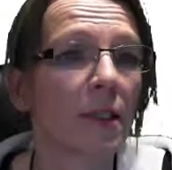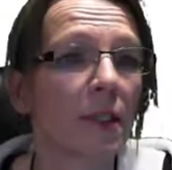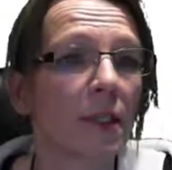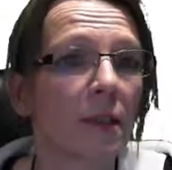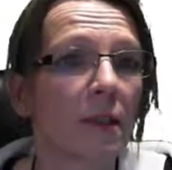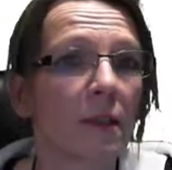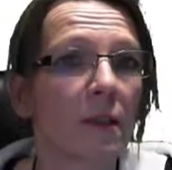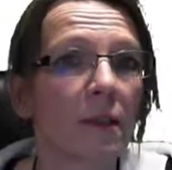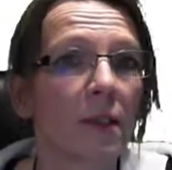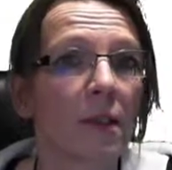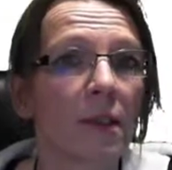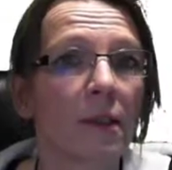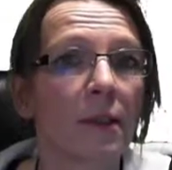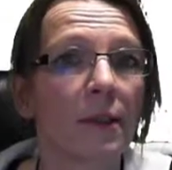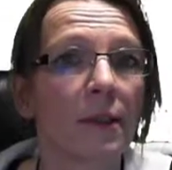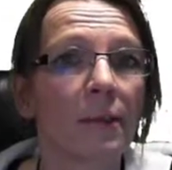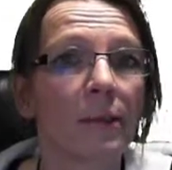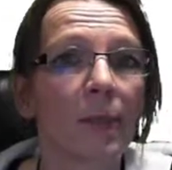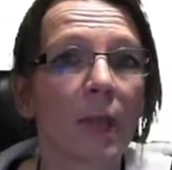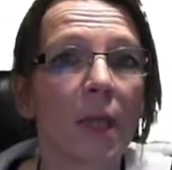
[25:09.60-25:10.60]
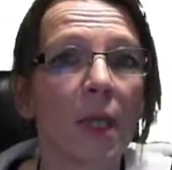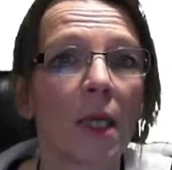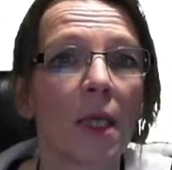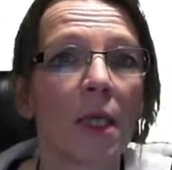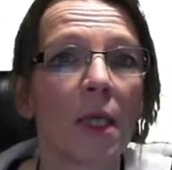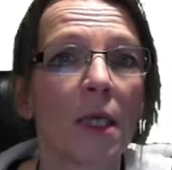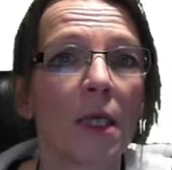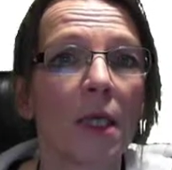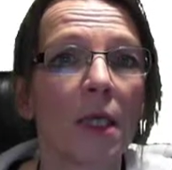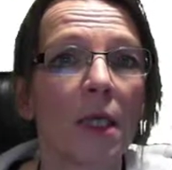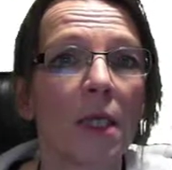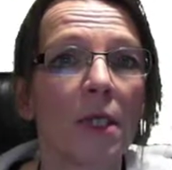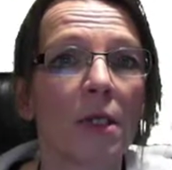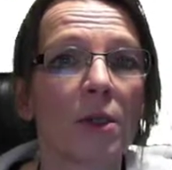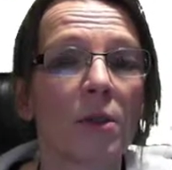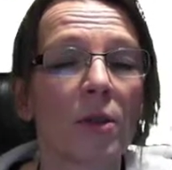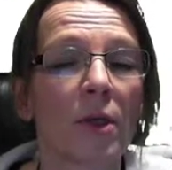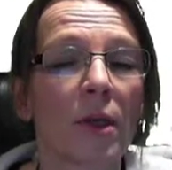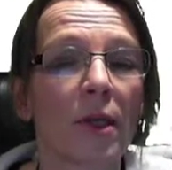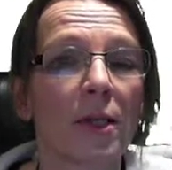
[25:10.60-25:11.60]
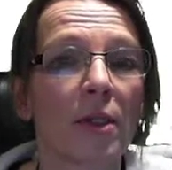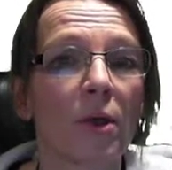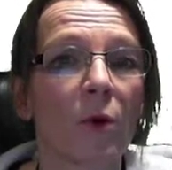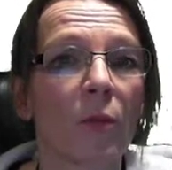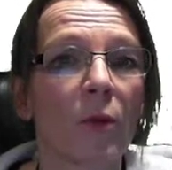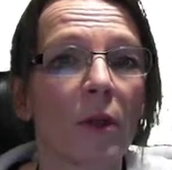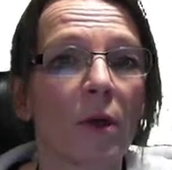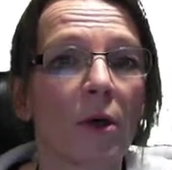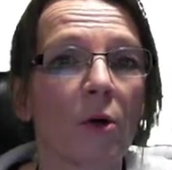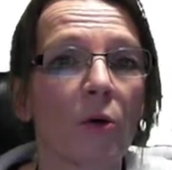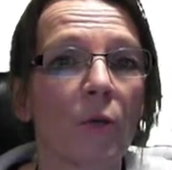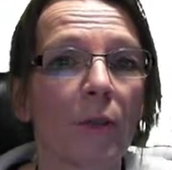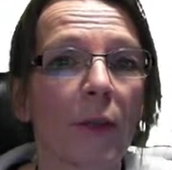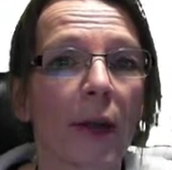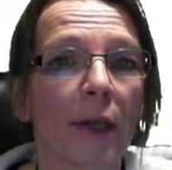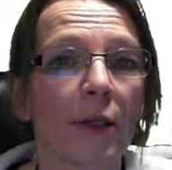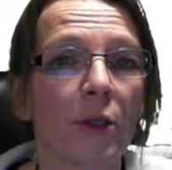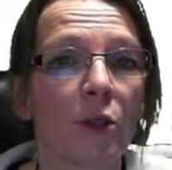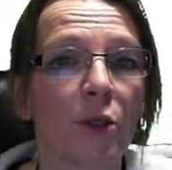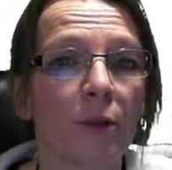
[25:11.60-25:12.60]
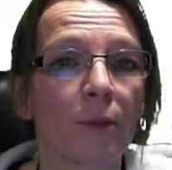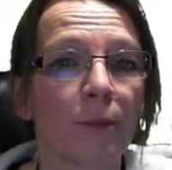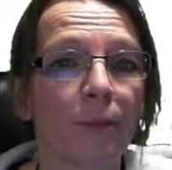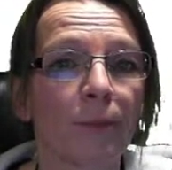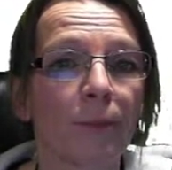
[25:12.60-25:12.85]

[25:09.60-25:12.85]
and the tilde. So let's open the Code Manager.